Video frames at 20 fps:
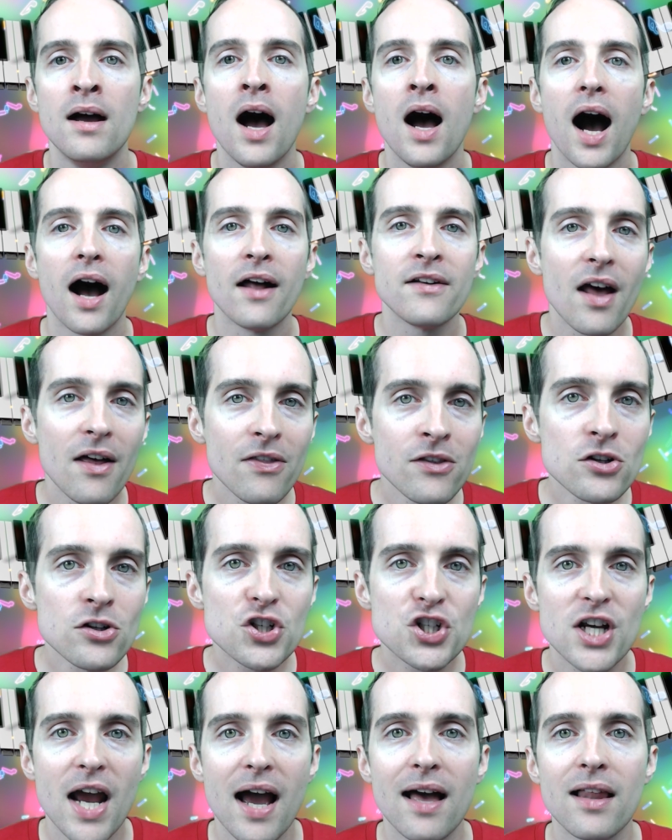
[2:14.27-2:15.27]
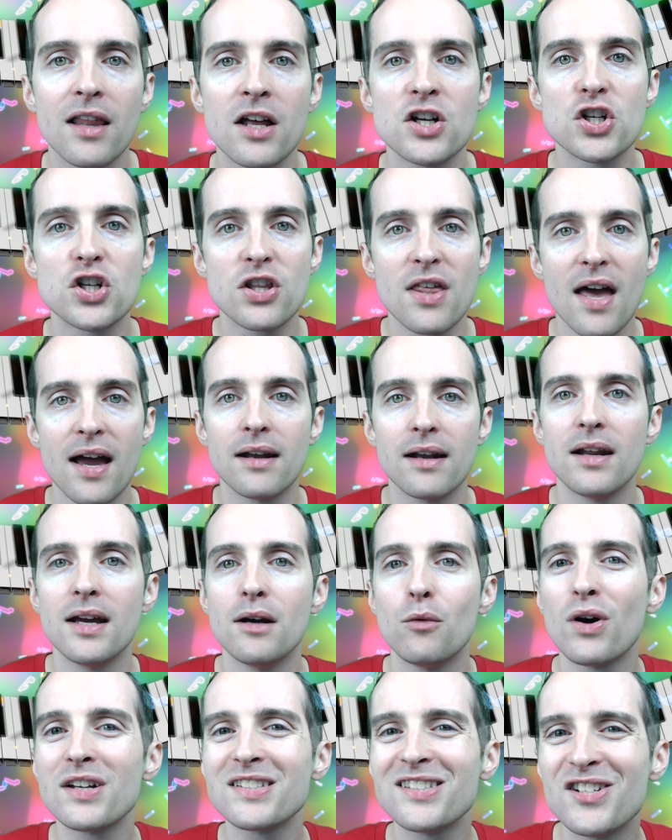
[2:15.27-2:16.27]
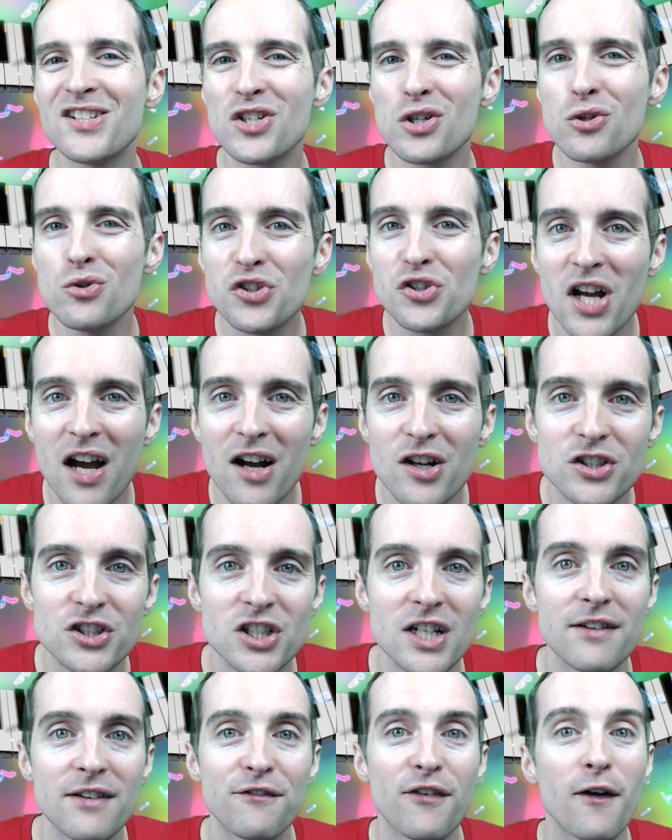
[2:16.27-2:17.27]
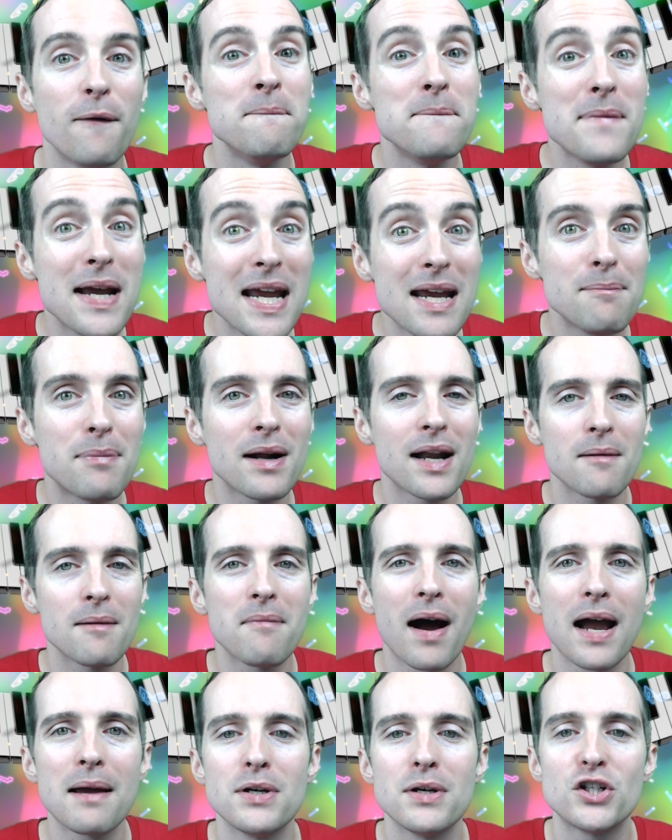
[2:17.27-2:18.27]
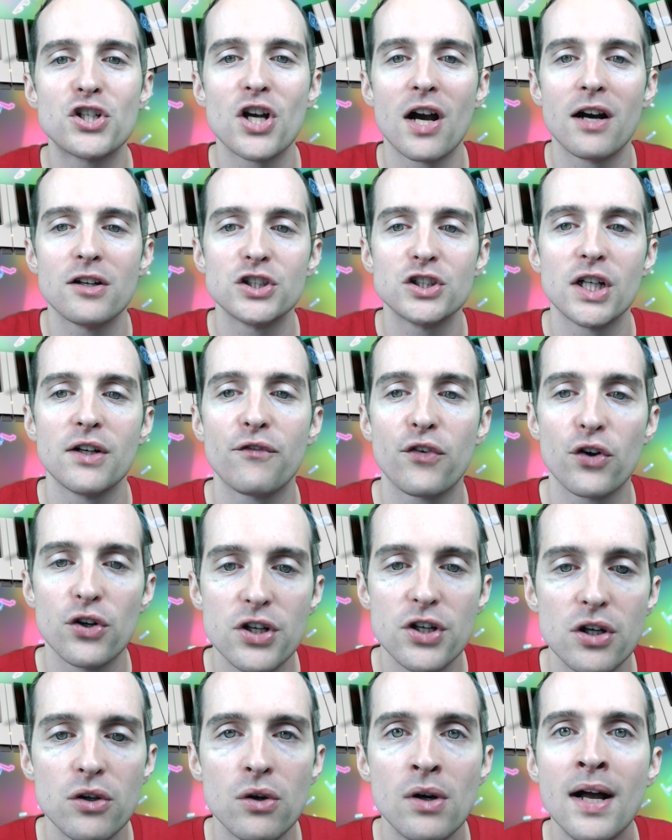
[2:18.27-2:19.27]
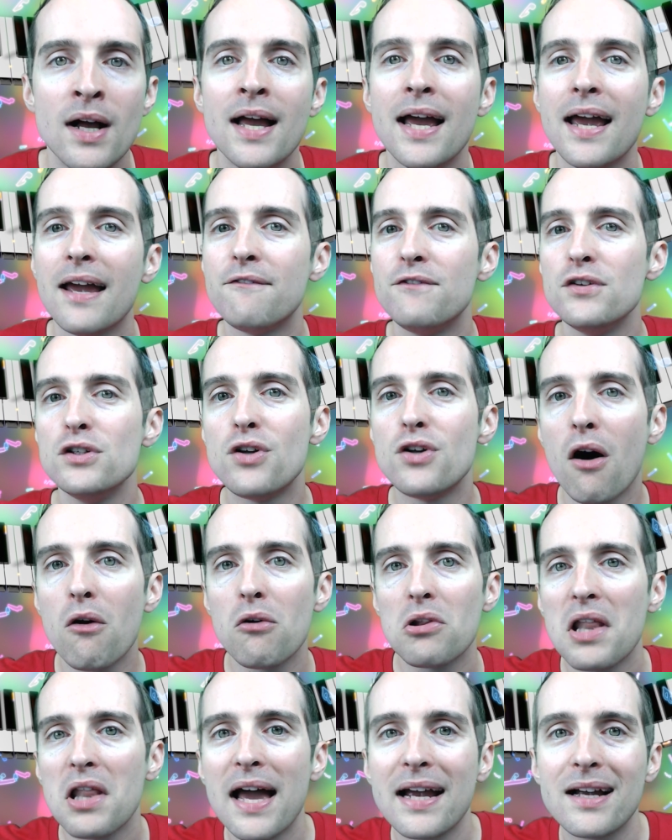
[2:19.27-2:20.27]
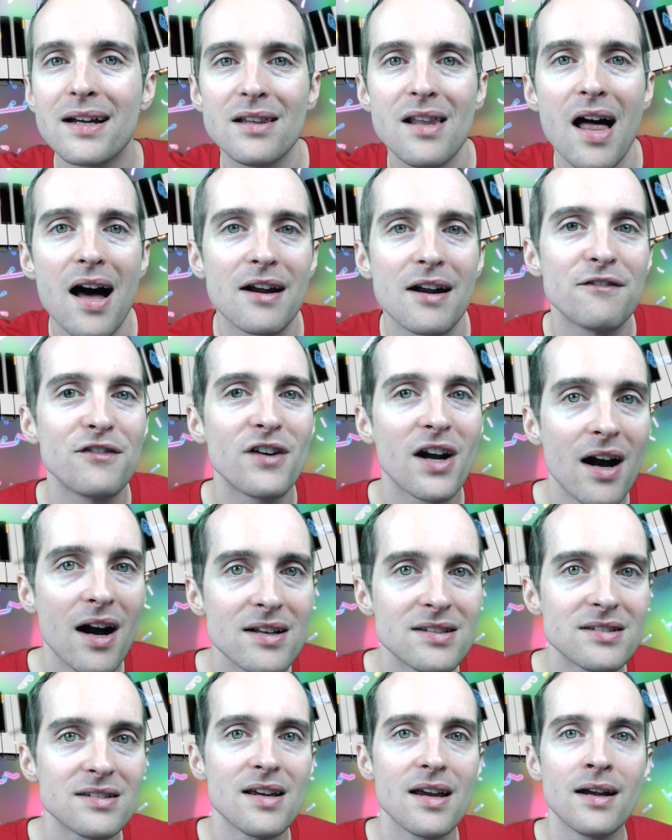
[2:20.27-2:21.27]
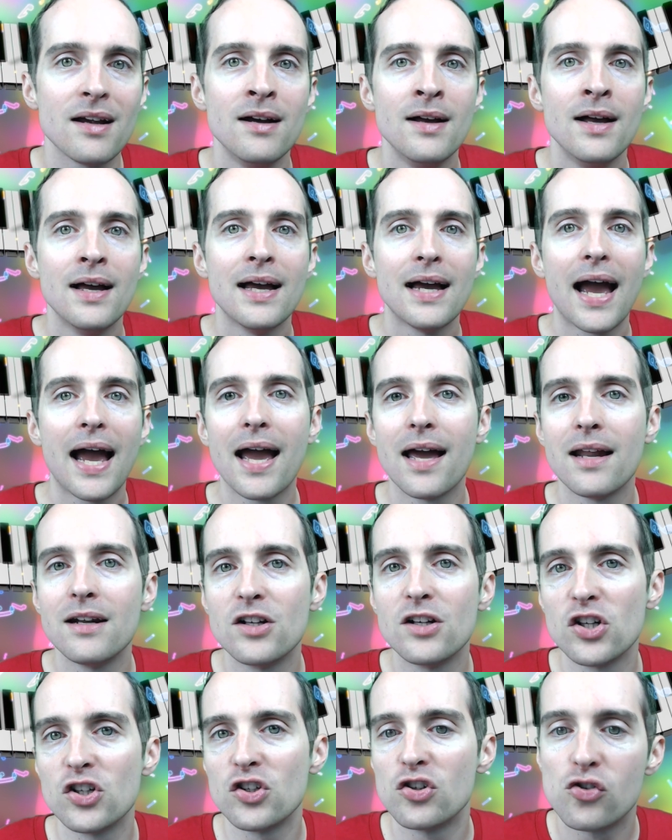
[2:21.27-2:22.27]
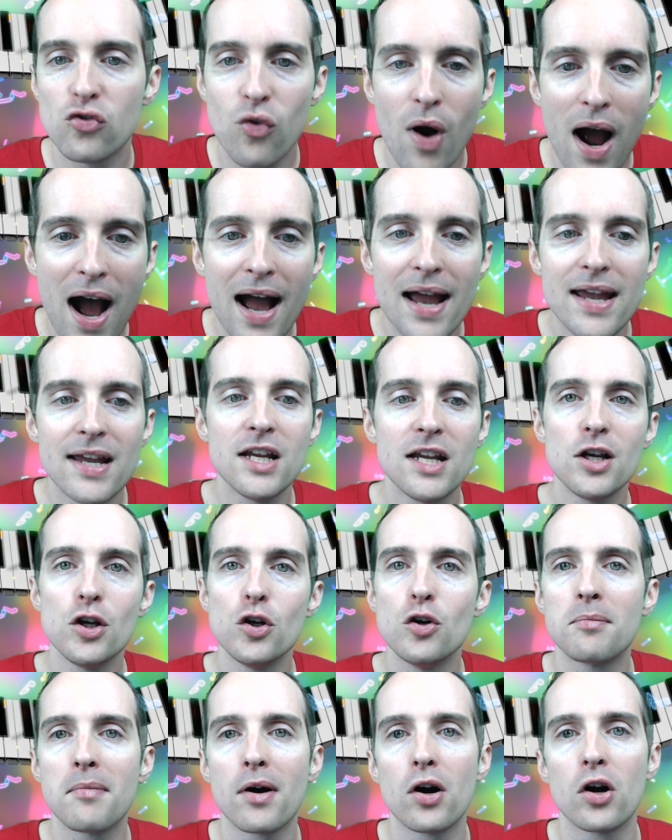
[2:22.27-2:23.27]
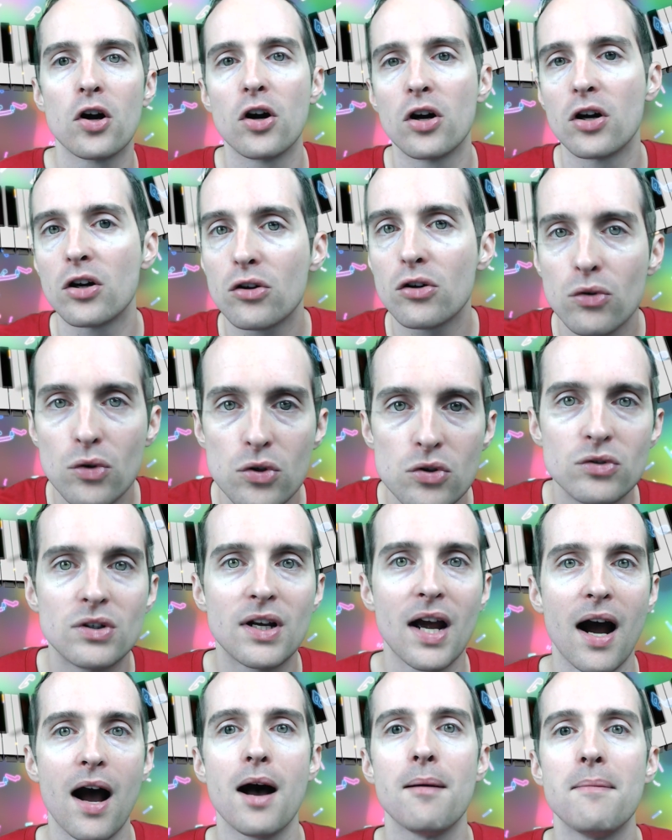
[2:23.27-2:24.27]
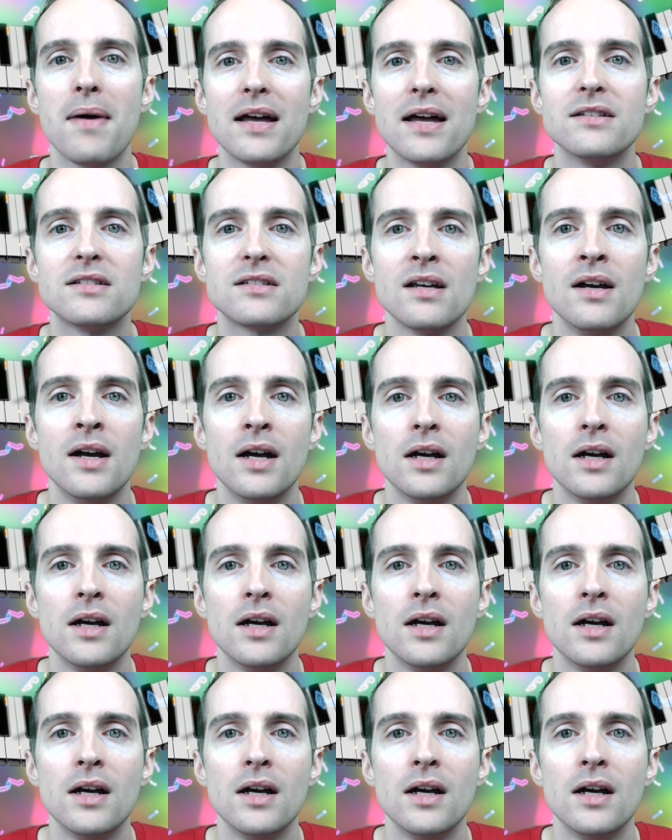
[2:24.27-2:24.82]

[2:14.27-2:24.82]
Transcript: Another challenge that it wasn't too challenging for me, but it might be challenging for you. If you don't like a lot of cussing and dry humor or crude comments,